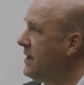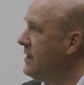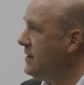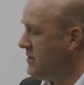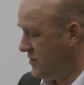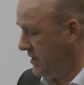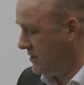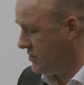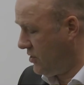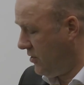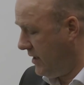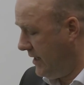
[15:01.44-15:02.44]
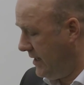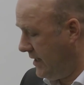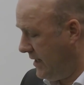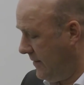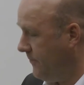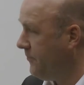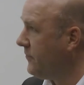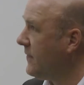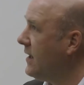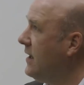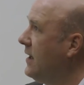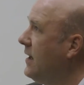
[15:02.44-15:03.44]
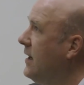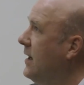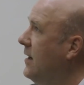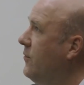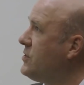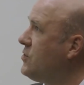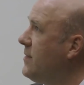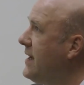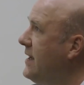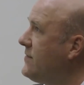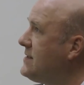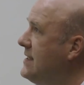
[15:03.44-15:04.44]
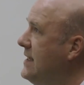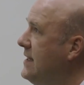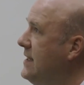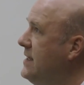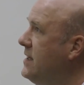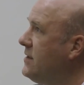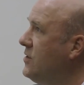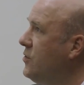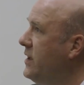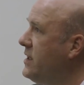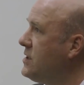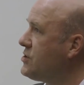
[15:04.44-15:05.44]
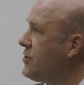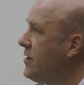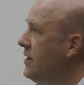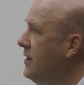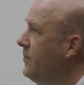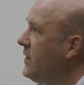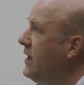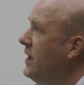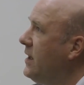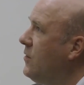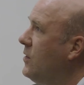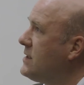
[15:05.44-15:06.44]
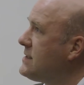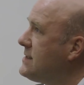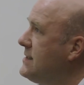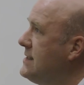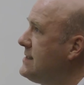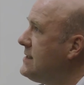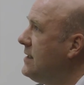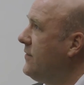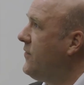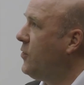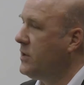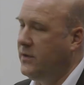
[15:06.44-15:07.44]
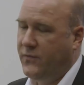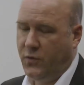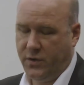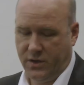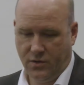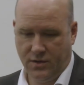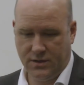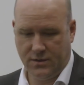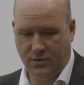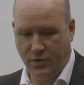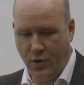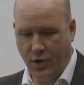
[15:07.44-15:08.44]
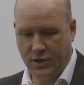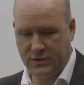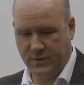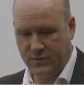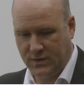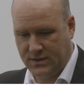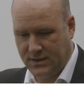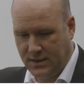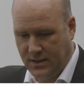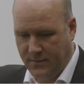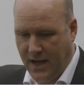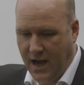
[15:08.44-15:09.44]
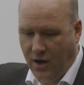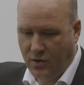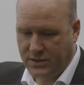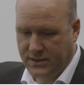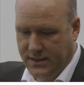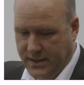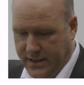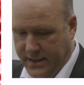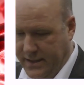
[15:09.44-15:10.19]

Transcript: interesting story, which you might have seen here in the New England Journal, was this 44-year-old nurse which was out in